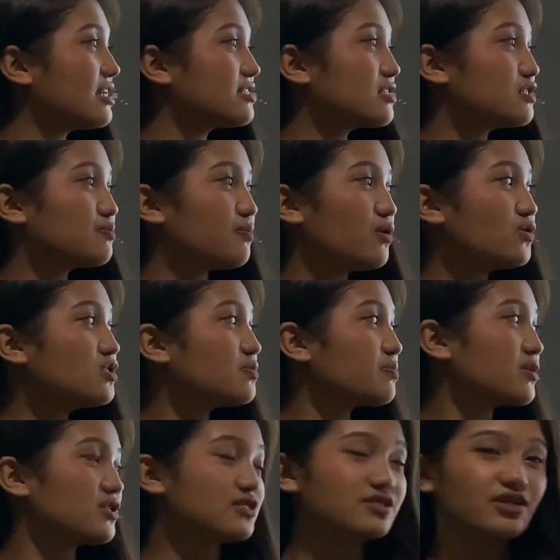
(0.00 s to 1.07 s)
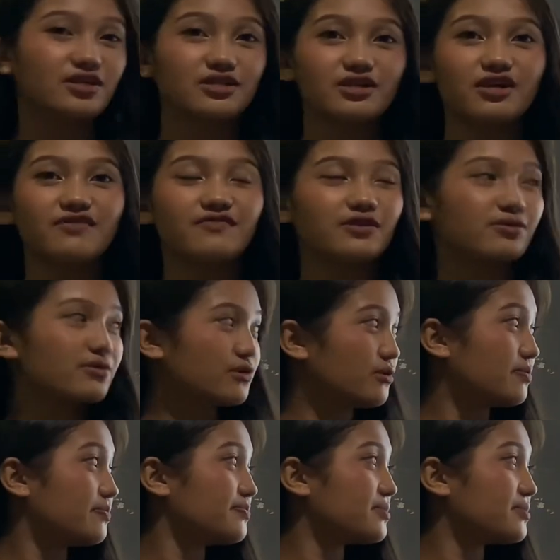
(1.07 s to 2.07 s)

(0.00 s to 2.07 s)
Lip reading: spokesperson of a group.